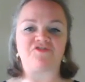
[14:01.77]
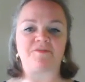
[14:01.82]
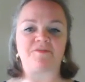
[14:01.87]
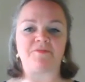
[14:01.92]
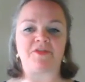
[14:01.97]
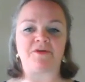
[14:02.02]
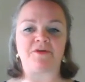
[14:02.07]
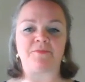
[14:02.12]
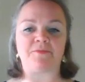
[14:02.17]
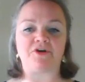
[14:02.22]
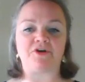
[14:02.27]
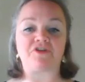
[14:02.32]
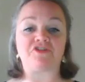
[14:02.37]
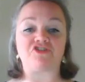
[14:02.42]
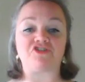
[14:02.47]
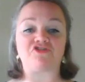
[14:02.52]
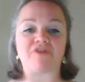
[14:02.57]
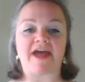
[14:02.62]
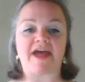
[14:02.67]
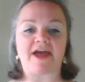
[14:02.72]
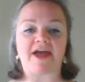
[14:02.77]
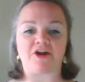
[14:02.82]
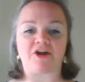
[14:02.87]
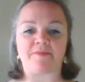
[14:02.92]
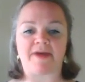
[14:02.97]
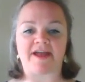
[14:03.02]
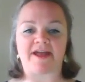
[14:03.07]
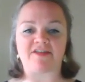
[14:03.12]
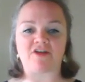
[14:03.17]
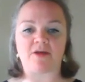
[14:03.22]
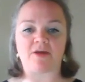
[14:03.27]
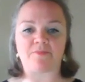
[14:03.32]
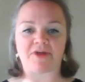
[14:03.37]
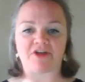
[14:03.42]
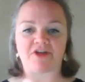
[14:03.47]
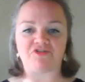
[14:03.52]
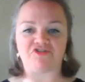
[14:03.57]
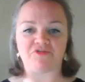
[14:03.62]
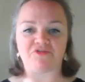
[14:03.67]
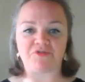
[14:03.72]
from the book The Tracker by Tom
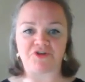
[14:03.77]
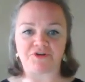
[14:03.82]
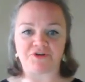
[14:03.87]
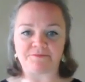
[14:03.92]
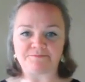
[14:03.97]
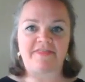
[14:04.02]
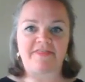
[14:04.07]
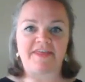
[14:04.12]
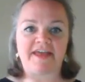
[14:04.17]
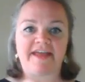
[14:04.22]
Brown Jr. The